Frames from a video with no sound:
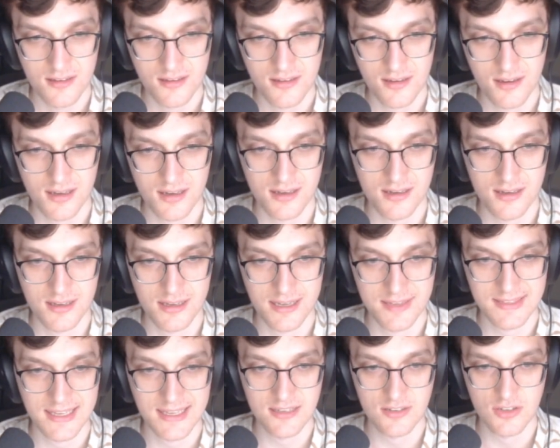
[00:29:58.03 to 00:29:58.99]

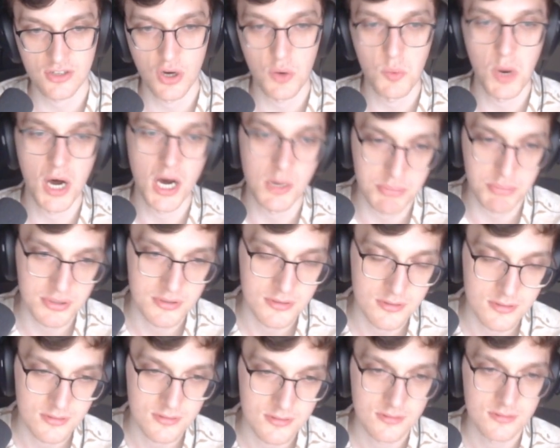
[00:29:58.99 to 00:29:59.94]
and then go up.
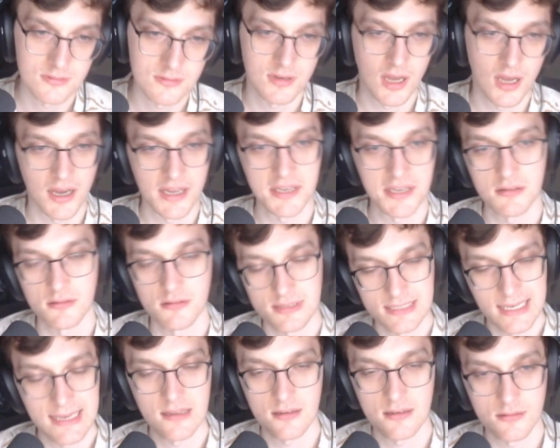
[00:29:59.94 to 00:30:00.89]
9,
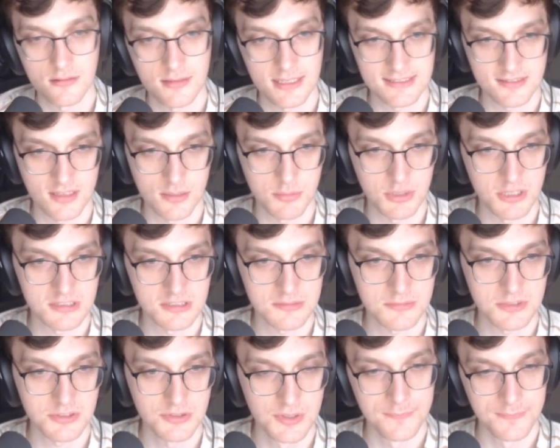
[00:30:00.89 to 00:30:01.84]
10, that's not
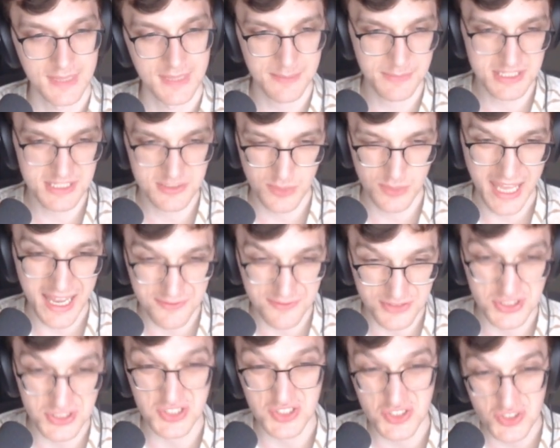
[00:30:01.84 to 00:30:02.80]
possible. That means we have
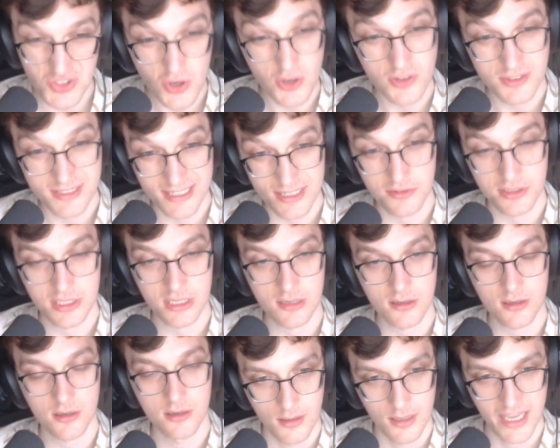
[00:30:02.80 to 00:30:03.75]
to start down
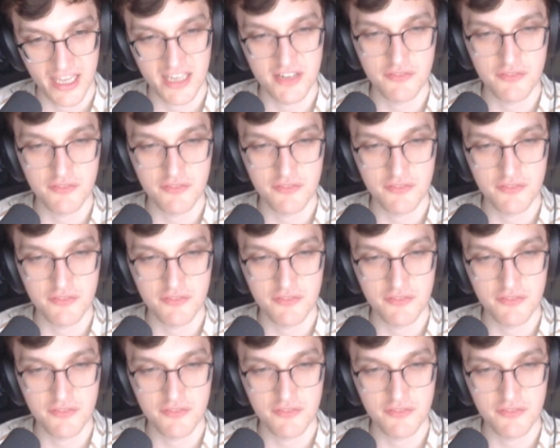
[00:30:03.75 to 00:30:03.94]
here. And